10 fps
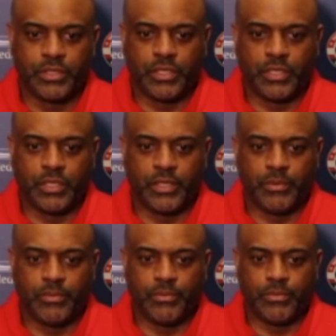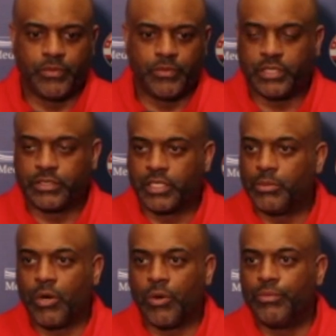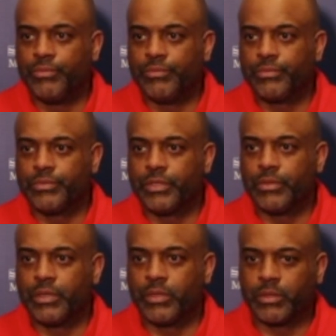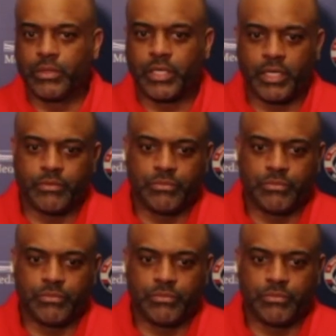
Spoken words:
we have a chance to get tomorrow. We can't